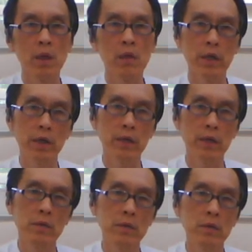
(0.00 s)
Okay.
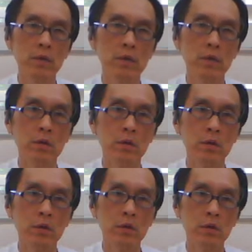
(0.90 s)

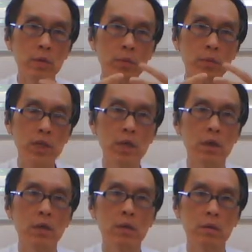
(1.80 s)
So
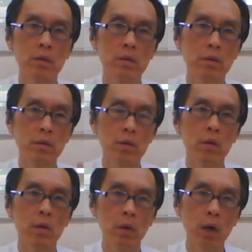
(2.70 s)
breathing,
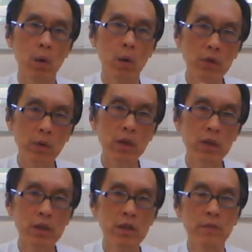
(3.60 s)
what do you want to
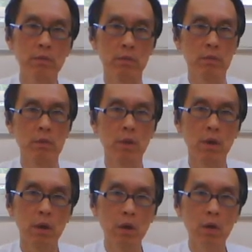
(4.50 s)
achieve?
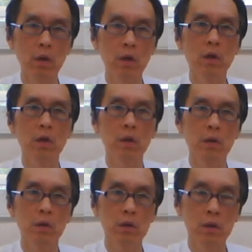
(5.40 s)
Lower
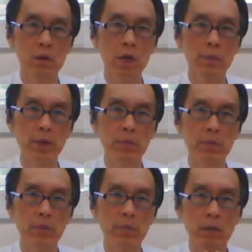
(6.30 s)
stomach
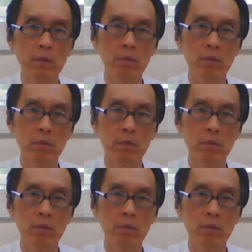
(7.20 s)
breathing.